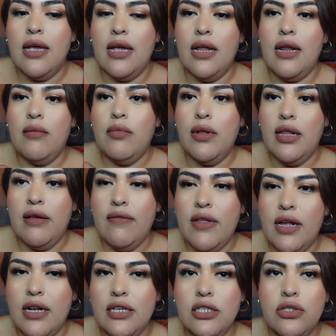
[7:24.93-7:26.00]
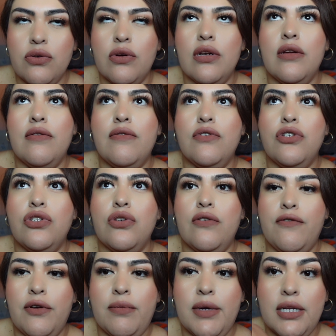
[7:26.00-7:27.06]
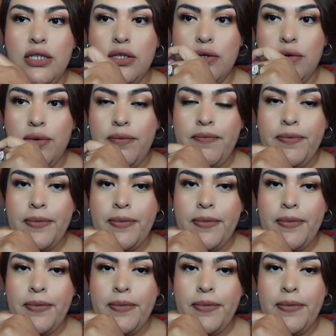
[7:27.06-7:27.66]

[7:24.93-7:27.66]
and I believe that is sort of true for me too.